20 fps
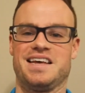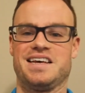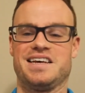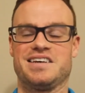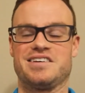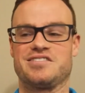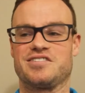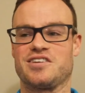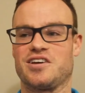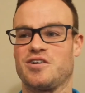
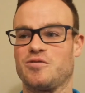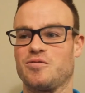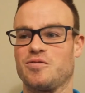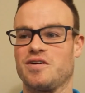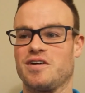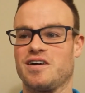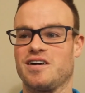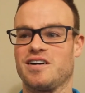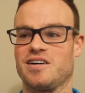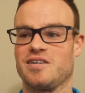
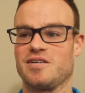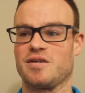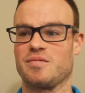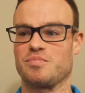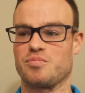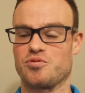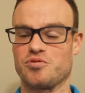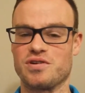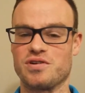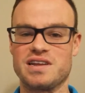So a
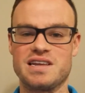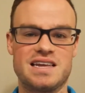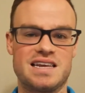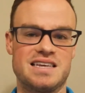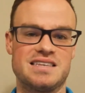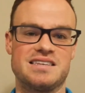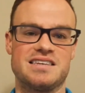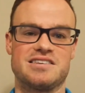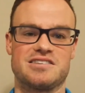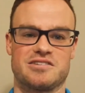pretty
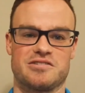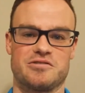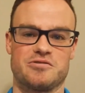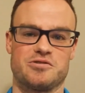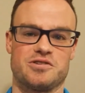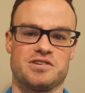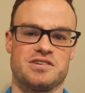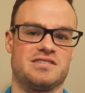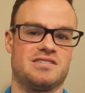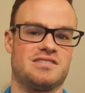easy
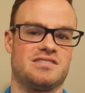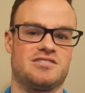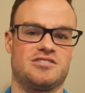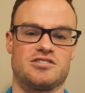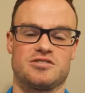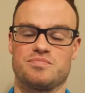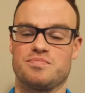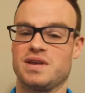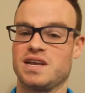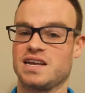solution,
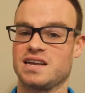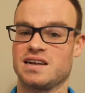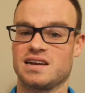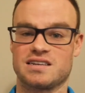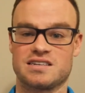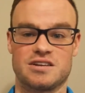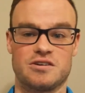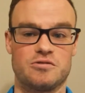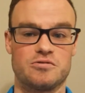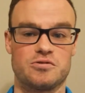just make an
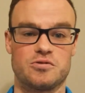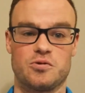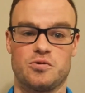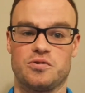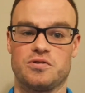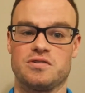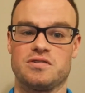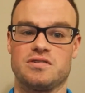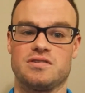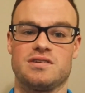Excel
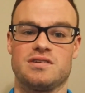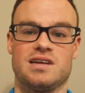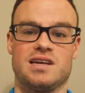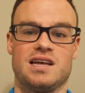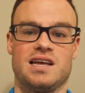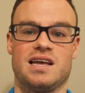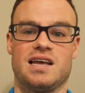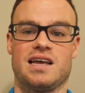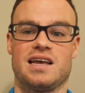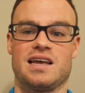tool.
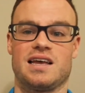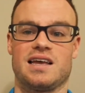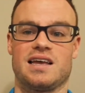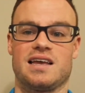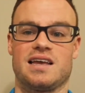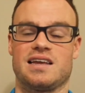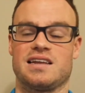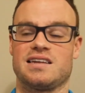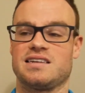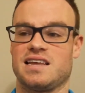
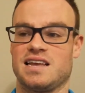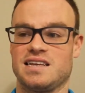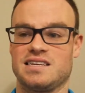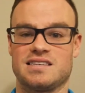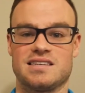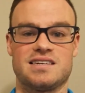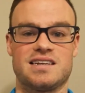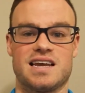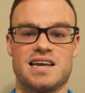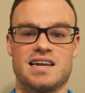It takes
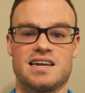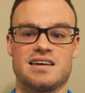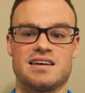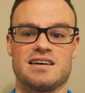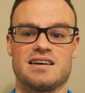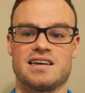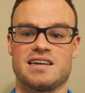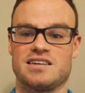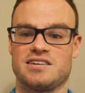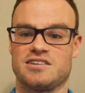the
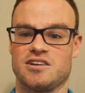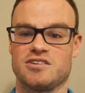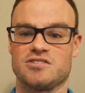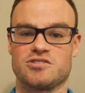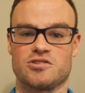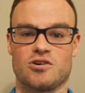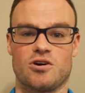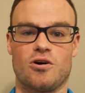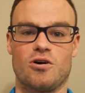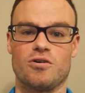data, it
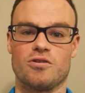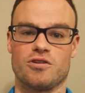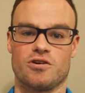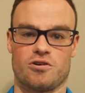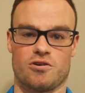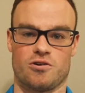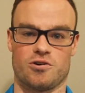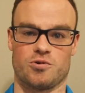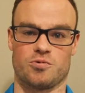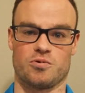does all the
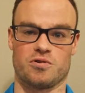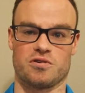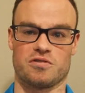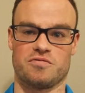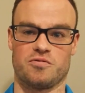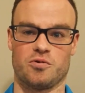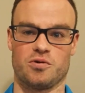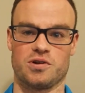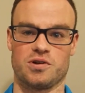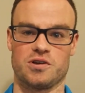hard work
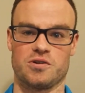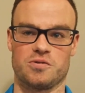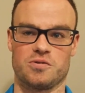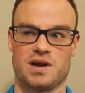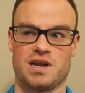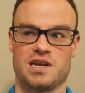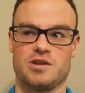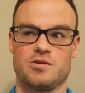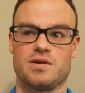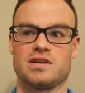for you,
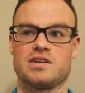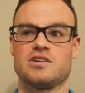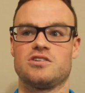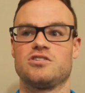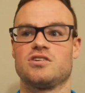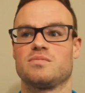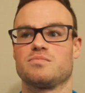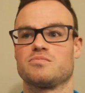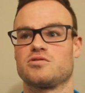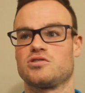and you get to
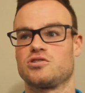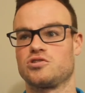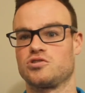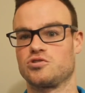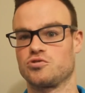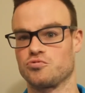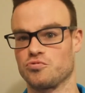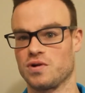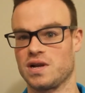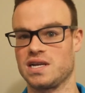jump
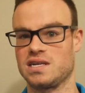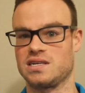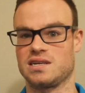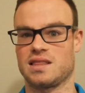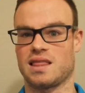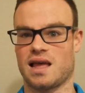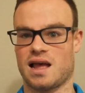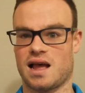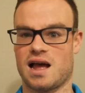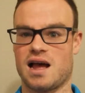straight to
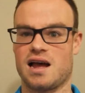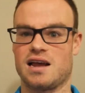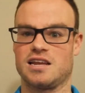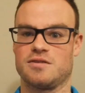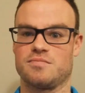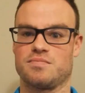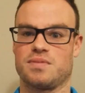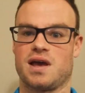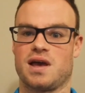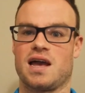the high
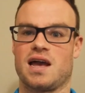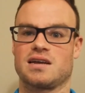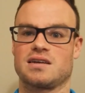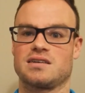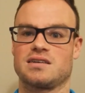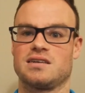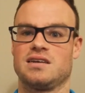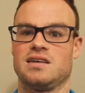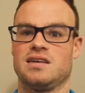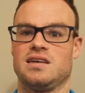
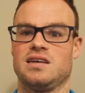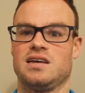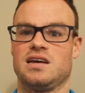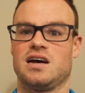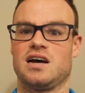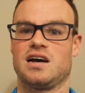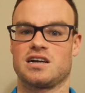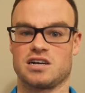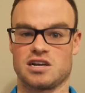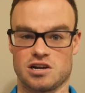impact
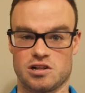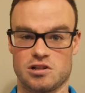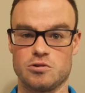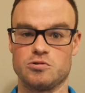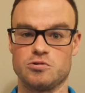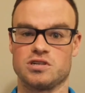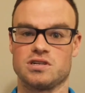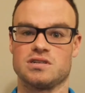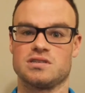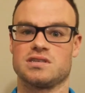
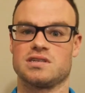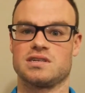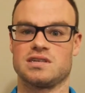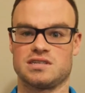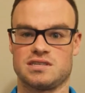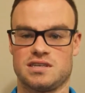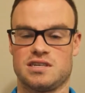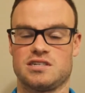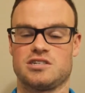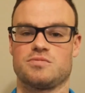conclusions and
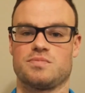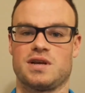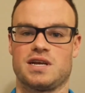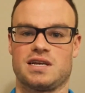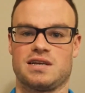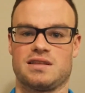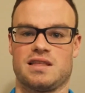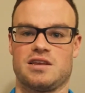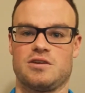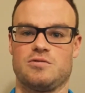decision
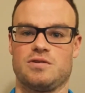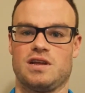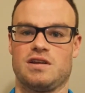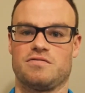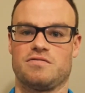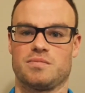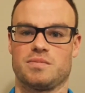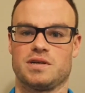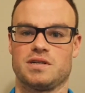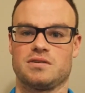making that you need
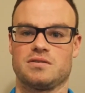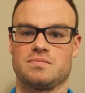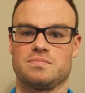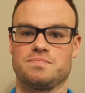from it.